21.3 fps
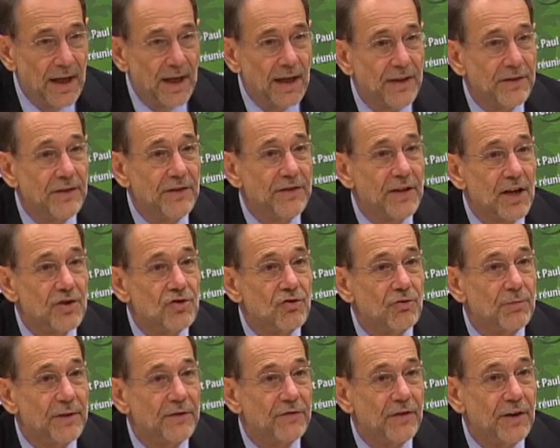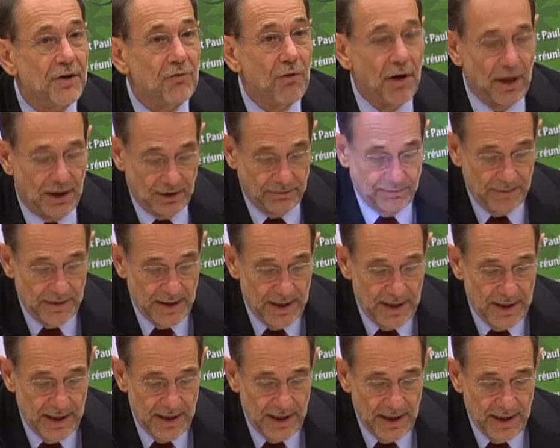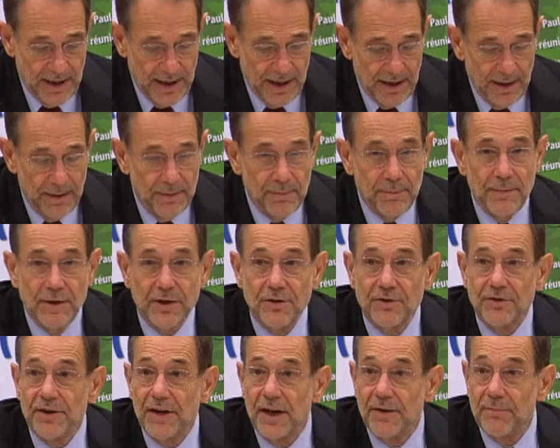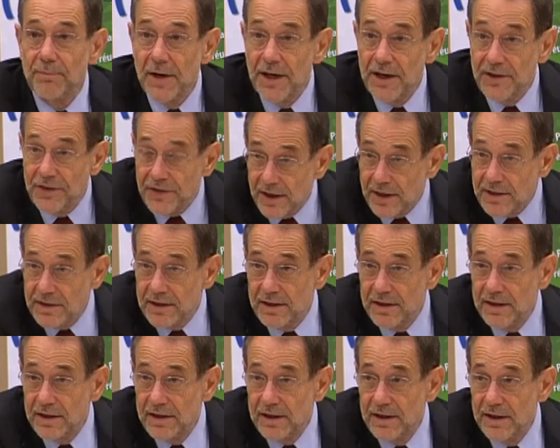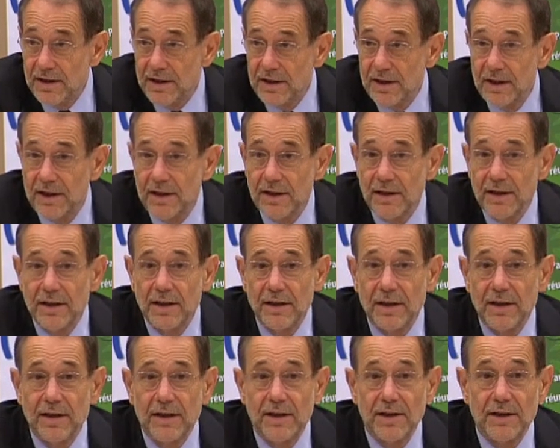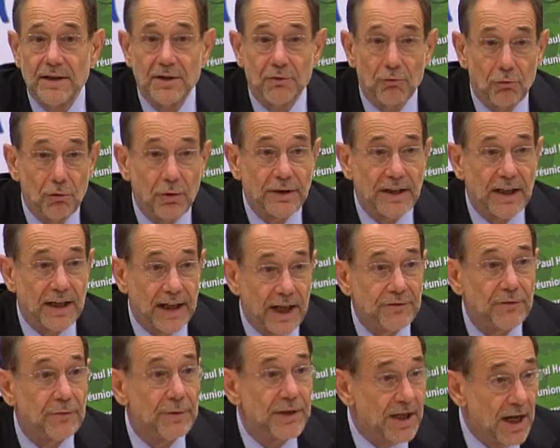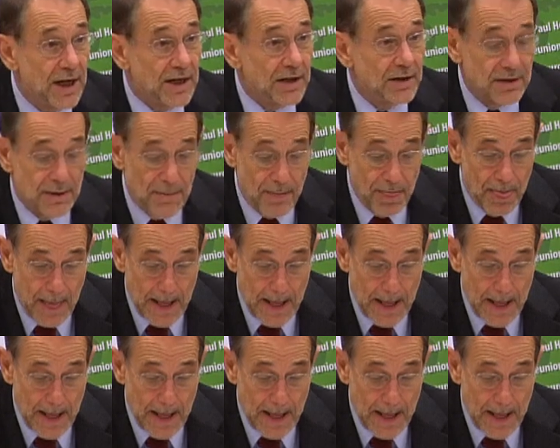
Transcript: And I think that should be very welcome, because there are many things in the world that have to be changed.